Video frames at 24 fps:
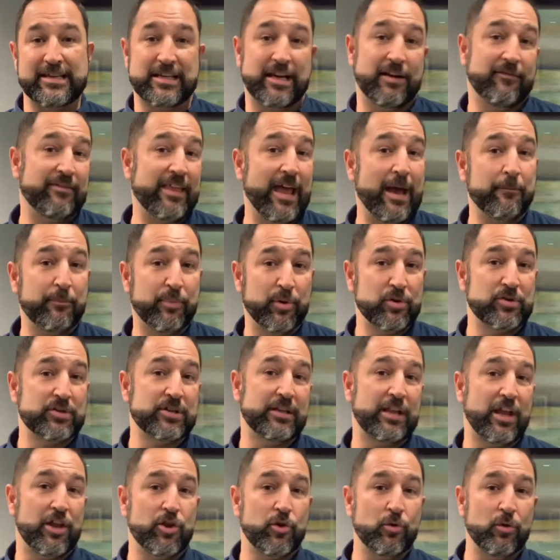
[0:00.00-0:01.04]
And if that person
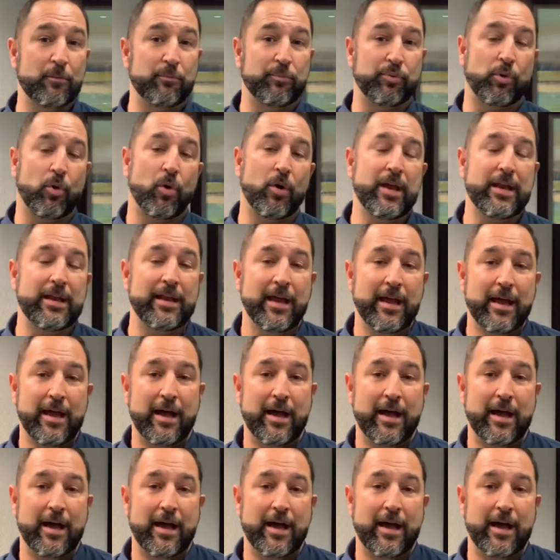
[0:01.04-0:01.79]
that you employed